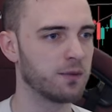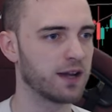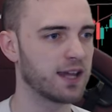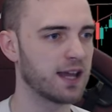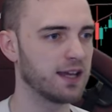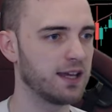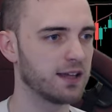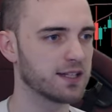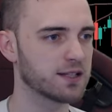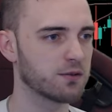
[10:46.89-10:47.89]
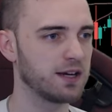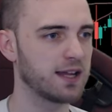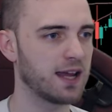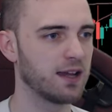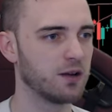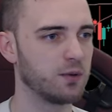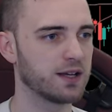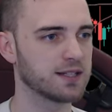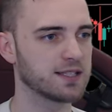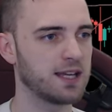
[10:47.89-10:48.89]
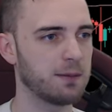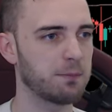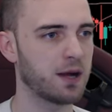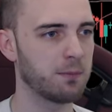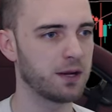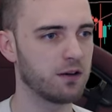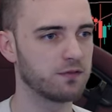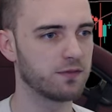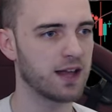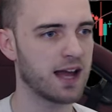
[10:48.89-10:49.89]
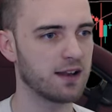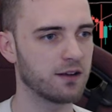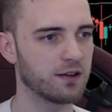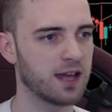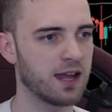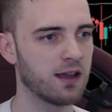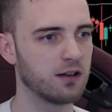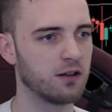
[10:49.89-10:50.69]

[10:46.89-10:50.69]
But again, here, this three day, we can see pumping off of that, okay?